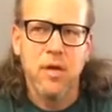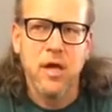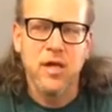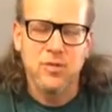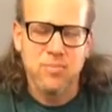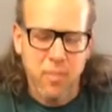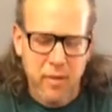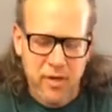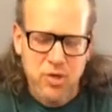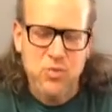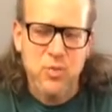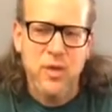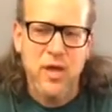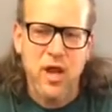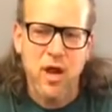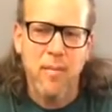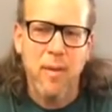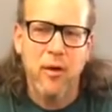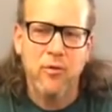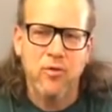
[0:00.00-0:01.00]
as much as we
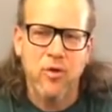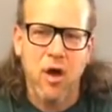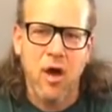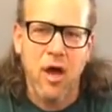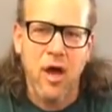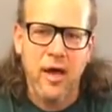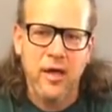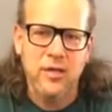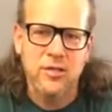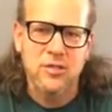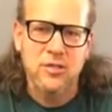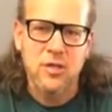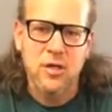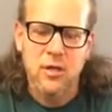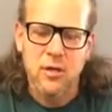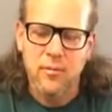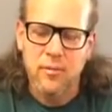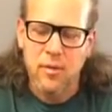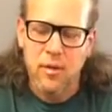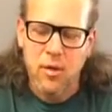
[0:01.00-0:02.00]
care about dogs,
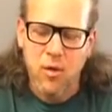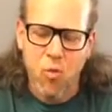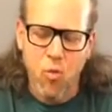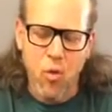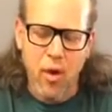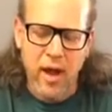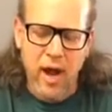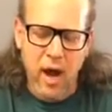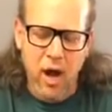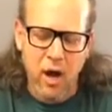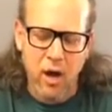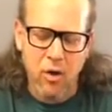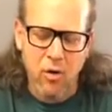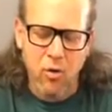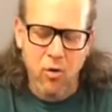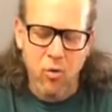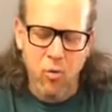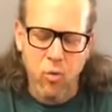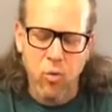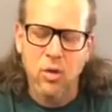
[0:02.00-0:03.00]
when our
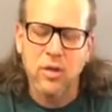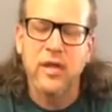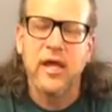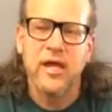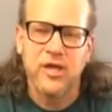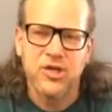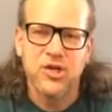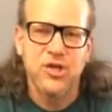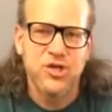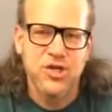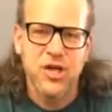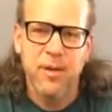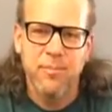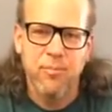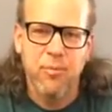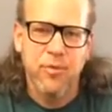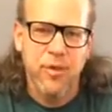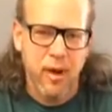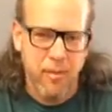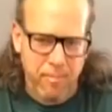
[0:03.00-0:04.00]
relationship
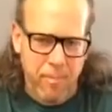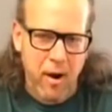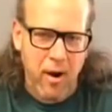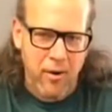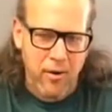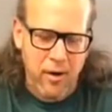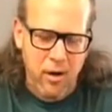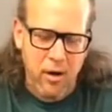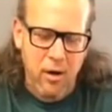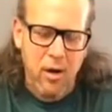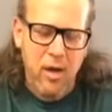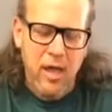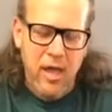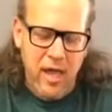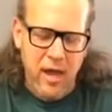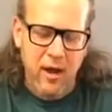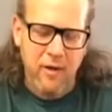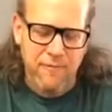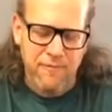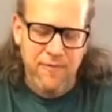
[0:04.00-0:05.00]
with our partner
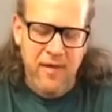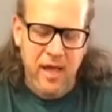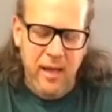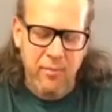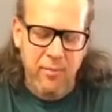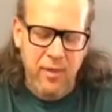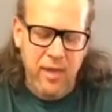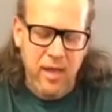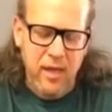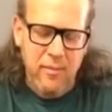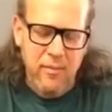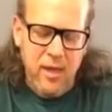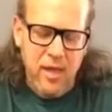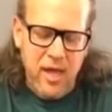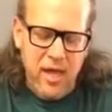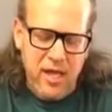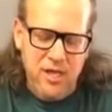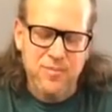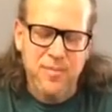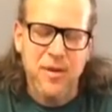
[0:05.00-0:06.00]
and our family
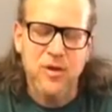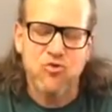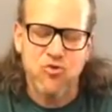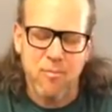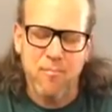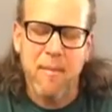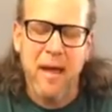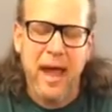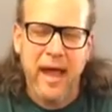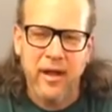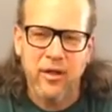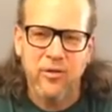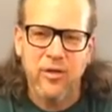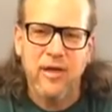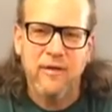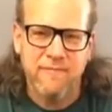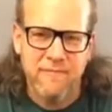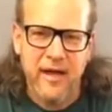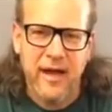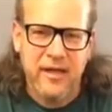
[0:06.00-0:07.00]
is being dramatically
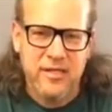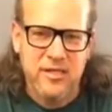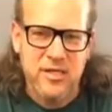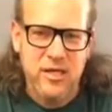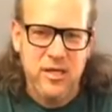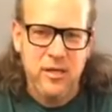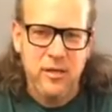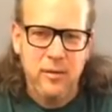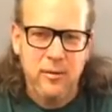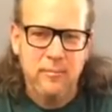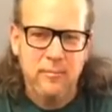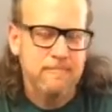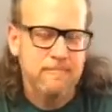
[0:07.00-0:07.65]
affected,